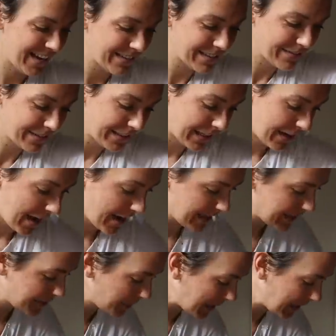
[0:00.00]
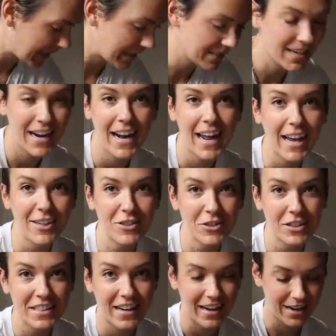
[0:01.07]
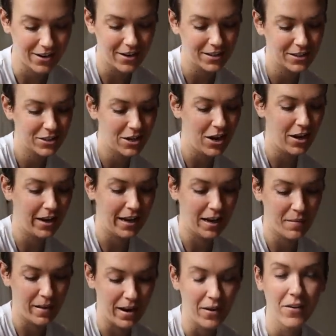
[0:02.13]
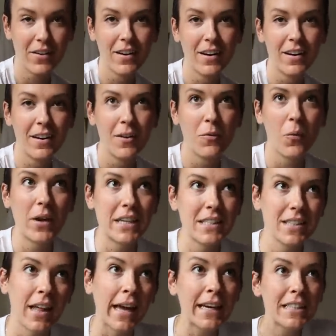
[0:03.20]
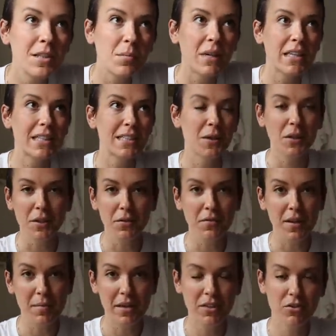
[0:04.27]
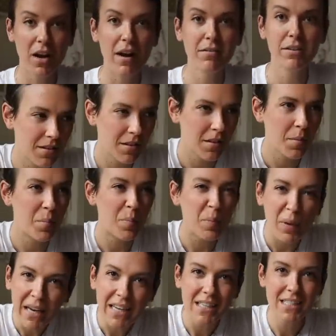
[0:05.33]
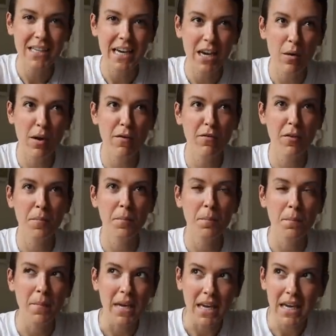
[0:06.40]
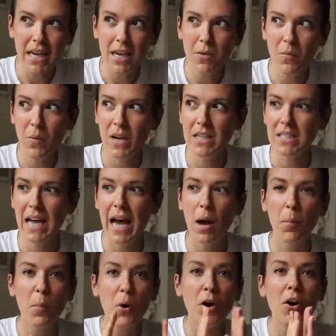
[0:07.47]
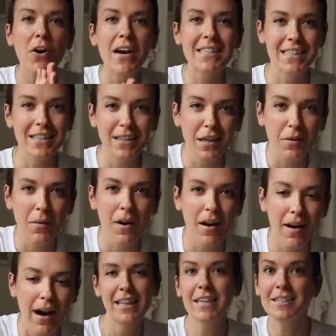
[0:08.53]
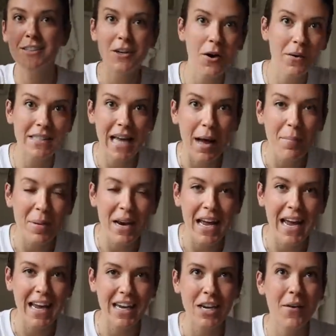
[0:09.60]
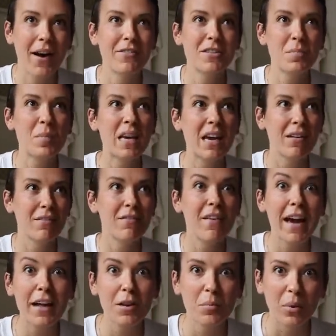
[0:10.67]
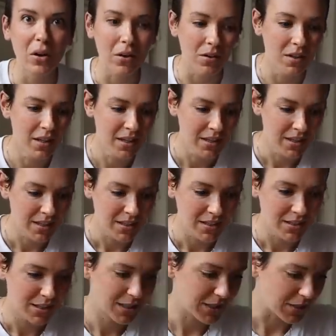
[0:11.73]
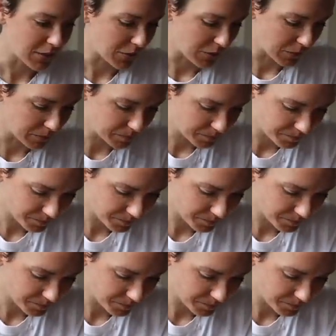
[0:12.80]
It was really kind of sweet. Last night, Angel and I got to talking about what it's like to be a solo female traveler. The biggest takeaway from me was how present you are. Things are always happening and you have to be available to